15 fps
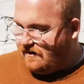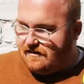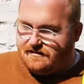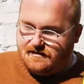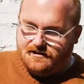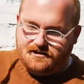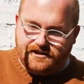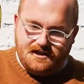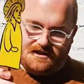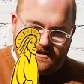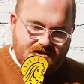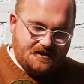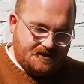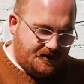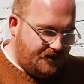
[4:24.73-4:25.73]
So
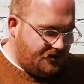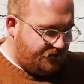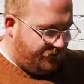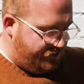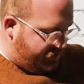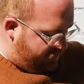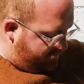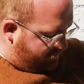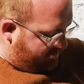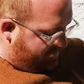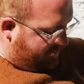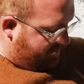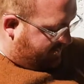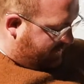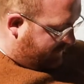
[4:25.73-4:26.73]
Jesus is in Jerusalem
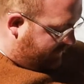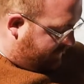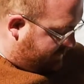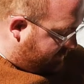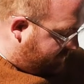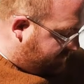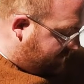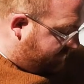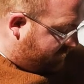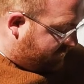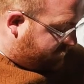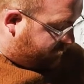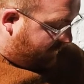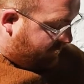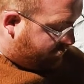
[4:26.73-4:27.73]
and he's going to have a
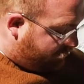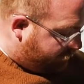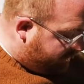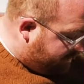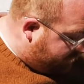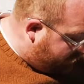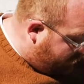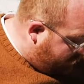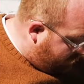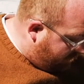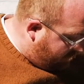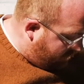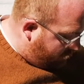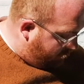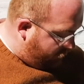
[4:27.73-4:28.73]
special meal
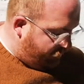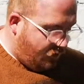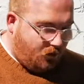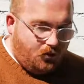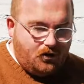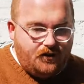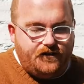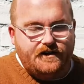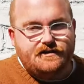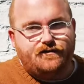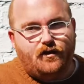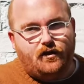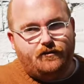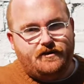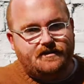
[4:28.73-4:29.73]
with all of his
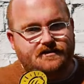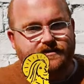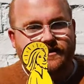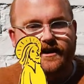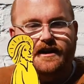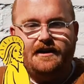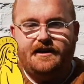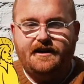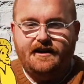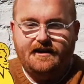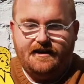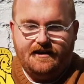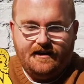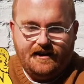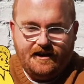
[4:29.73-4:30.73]
followers. So here
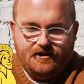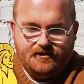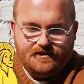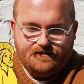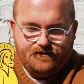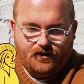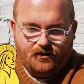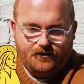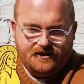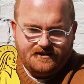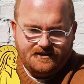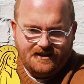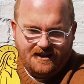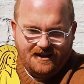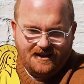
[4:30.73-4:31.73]
are his followers.